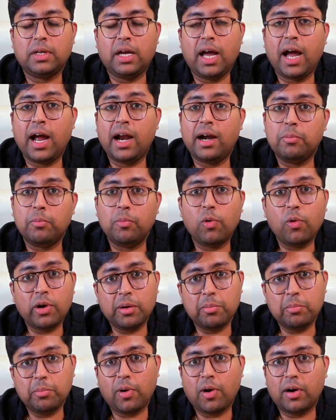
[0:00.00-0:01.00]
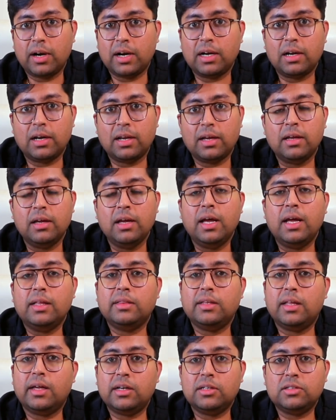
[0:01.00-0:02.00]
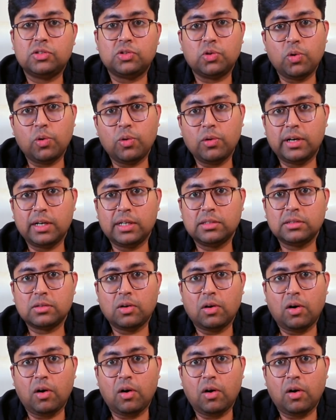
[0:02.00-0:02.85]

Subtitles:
And more importantly, there is no risk